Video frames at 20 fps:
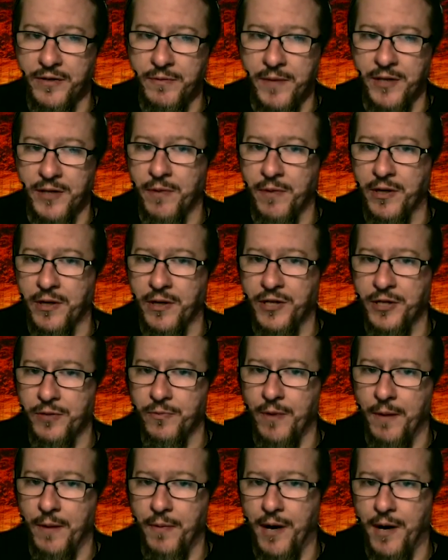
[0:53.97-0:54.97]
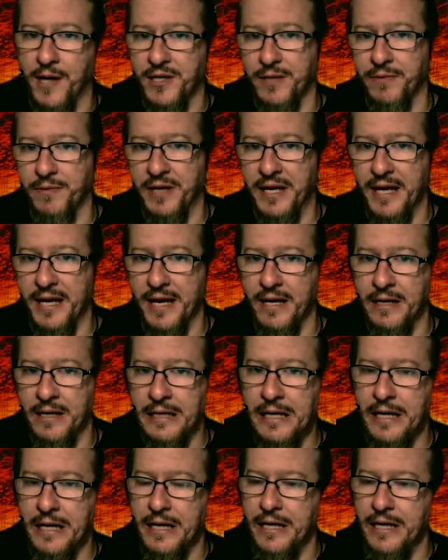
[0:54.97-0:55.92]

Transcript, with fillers: as much as I possibly can.